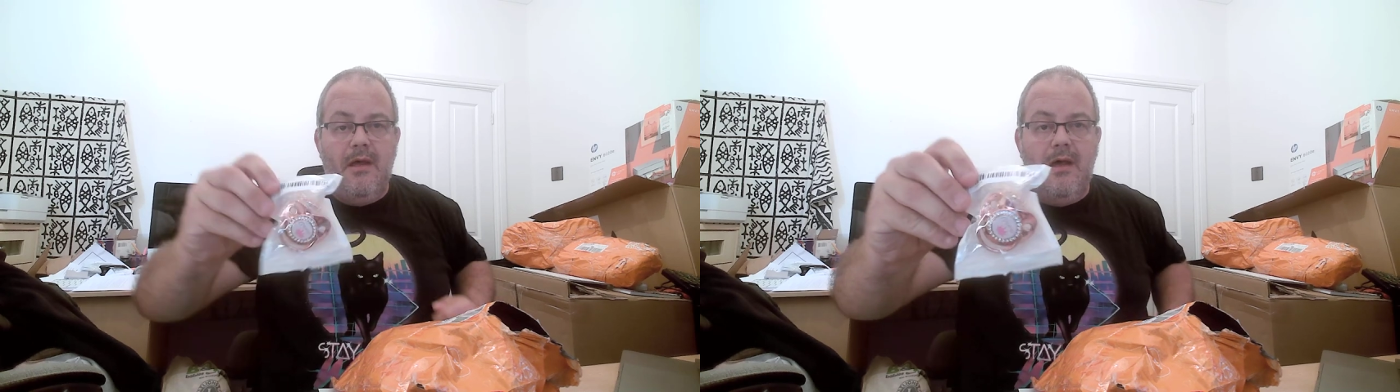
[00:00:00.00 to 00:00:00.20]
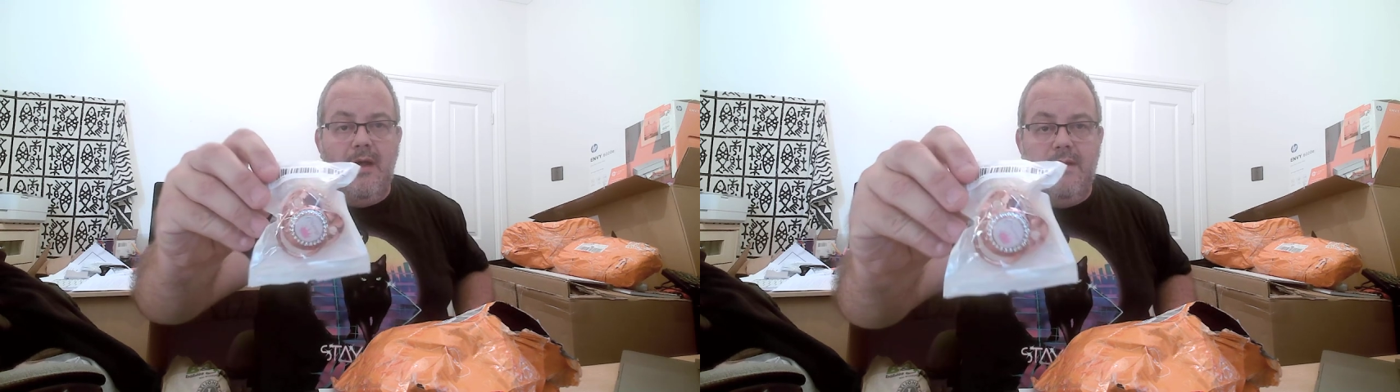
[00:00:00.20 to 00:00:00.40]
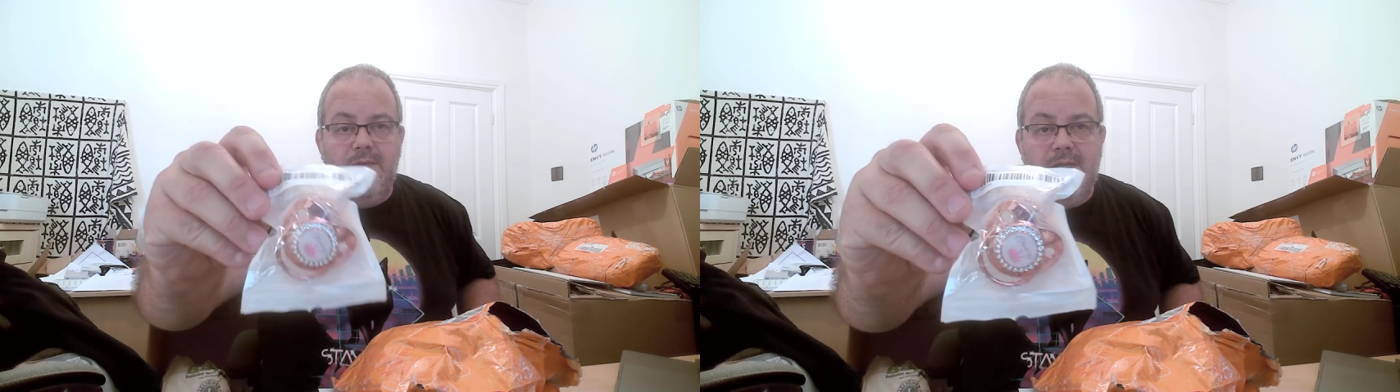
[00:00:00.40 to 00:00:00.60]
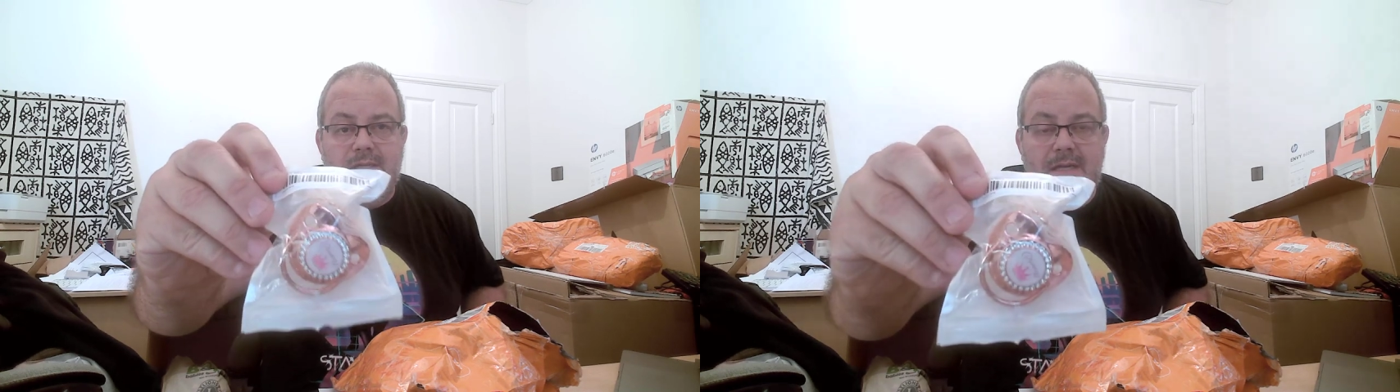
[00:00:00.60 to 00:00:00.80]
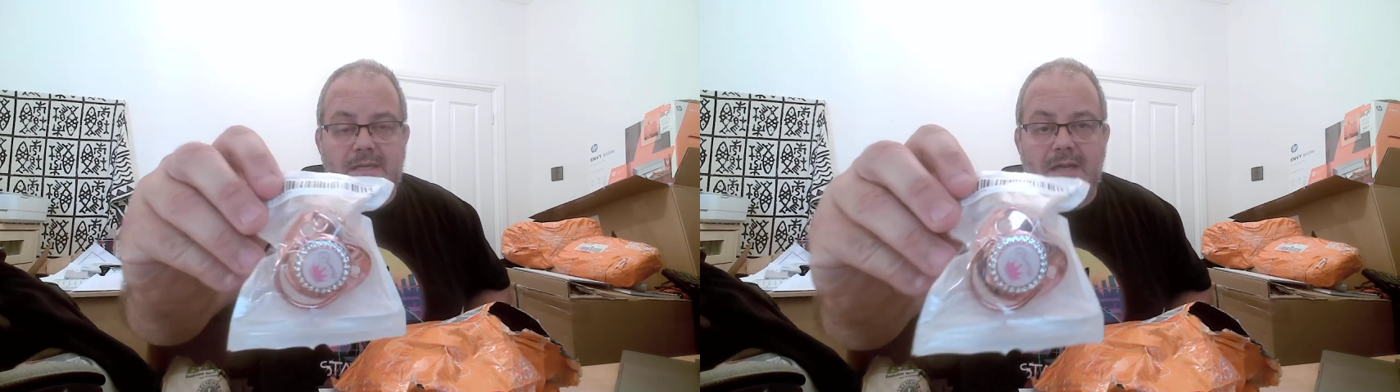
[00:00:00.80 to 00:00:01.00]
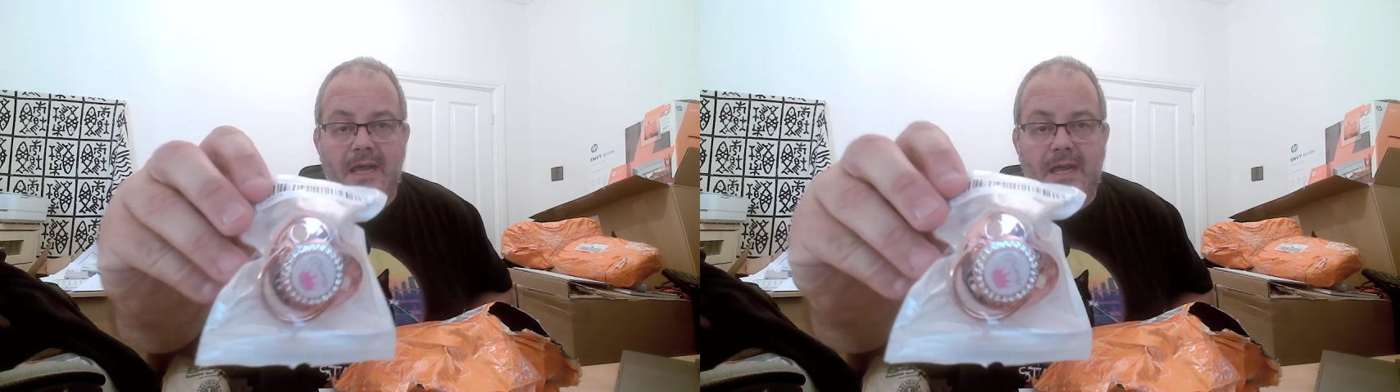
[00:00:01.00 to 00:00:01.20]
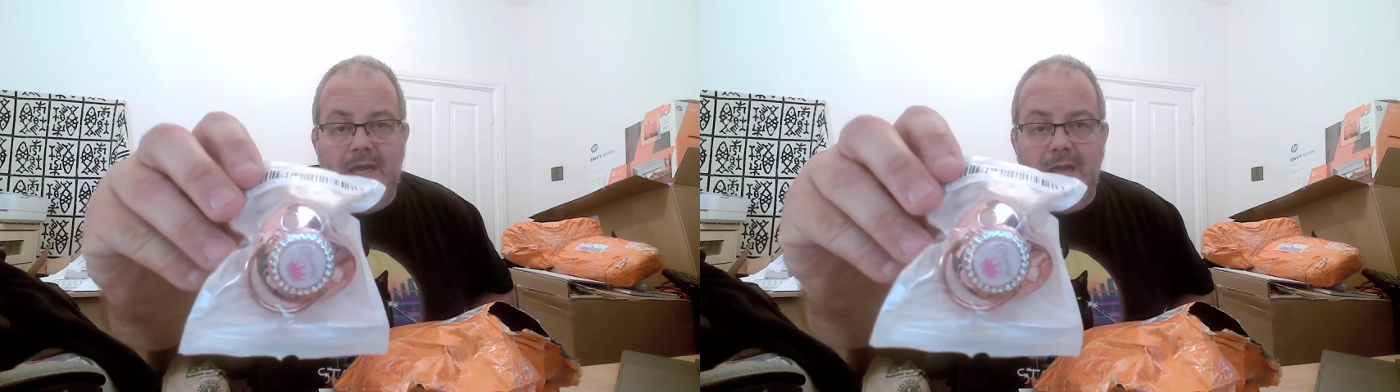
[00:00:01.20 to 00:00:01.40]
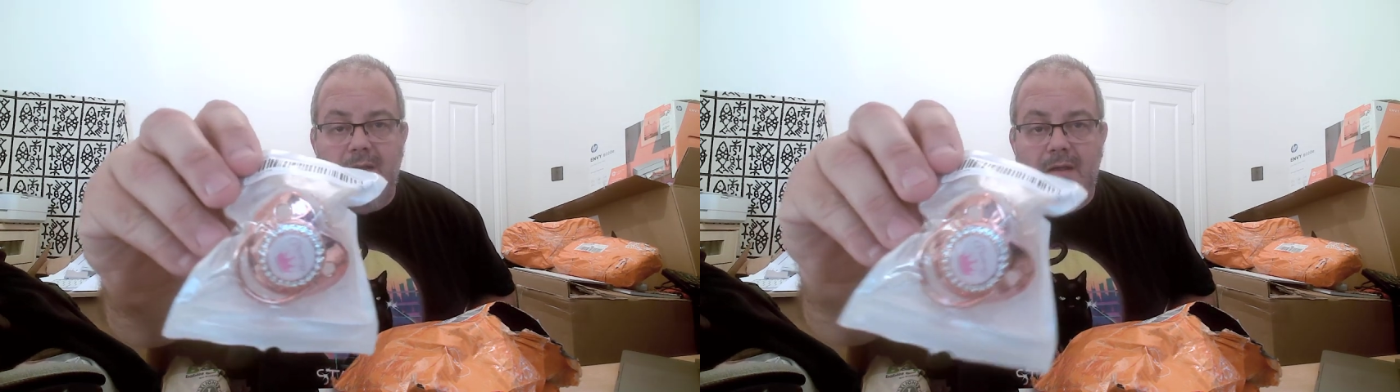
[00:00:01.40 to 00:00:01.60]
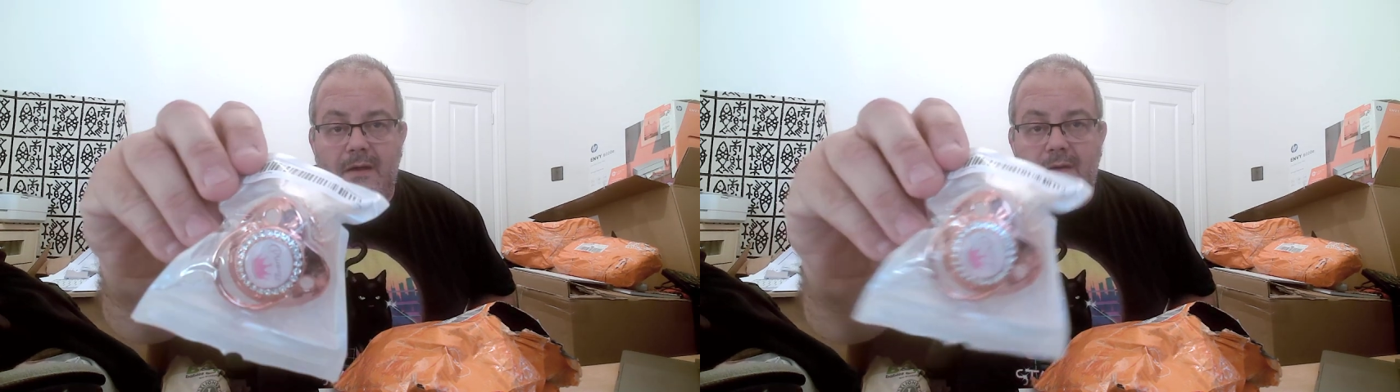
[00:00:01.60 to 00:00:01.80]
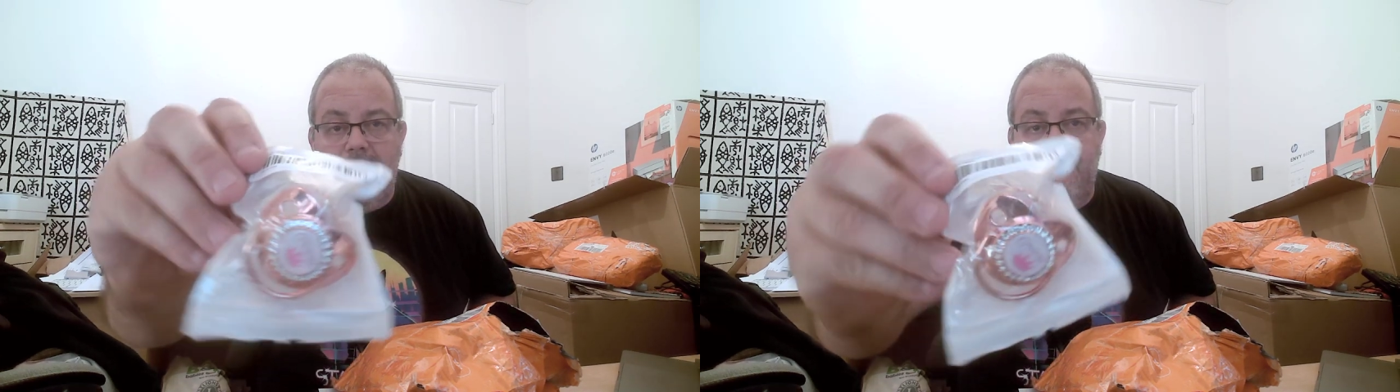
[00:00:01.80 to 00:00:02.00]
And this is a
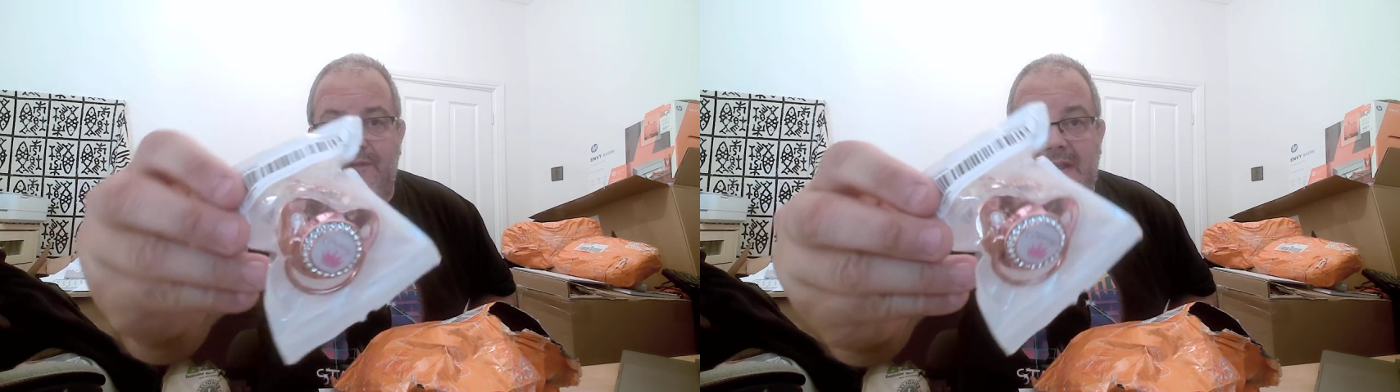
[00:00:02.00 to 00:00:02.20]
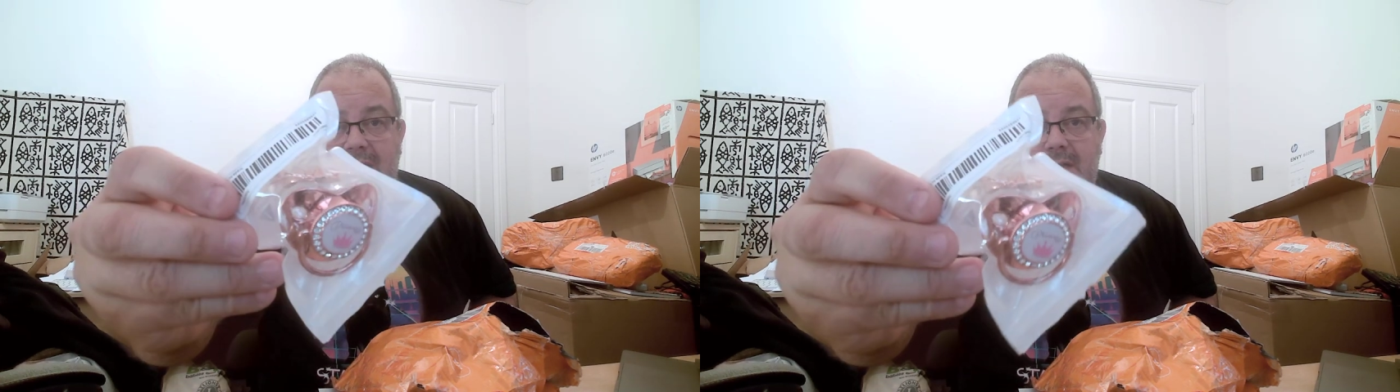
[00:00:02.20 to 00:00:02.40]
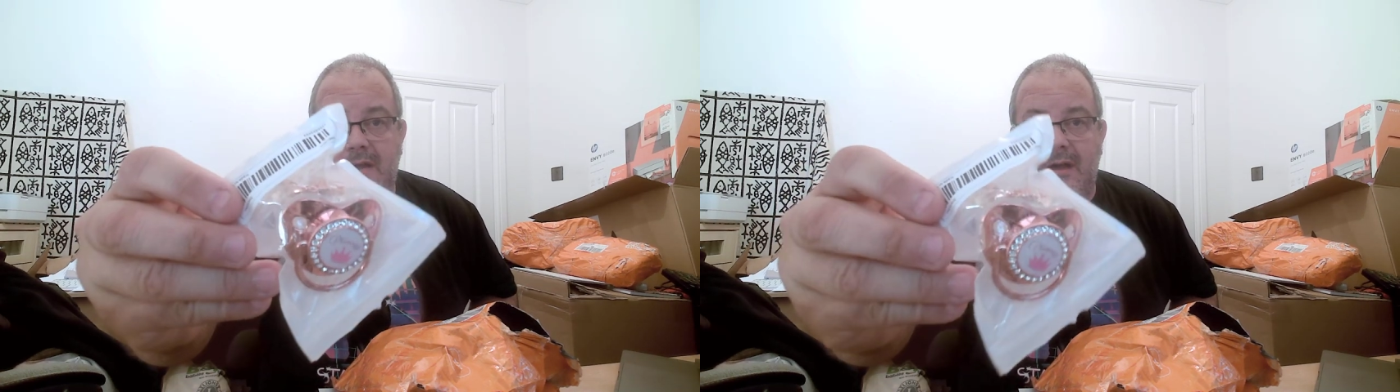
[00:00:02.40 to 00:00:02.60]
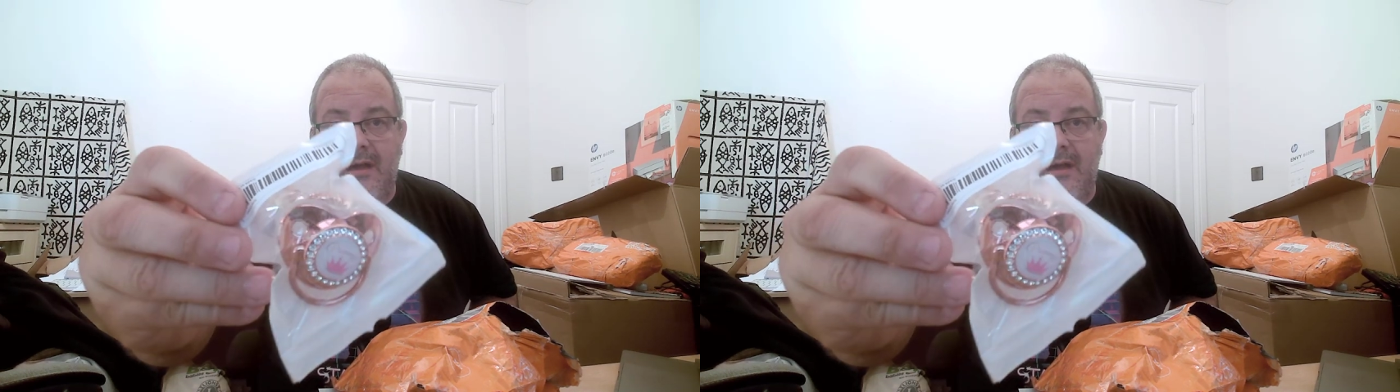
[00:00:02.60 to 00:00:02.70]
fake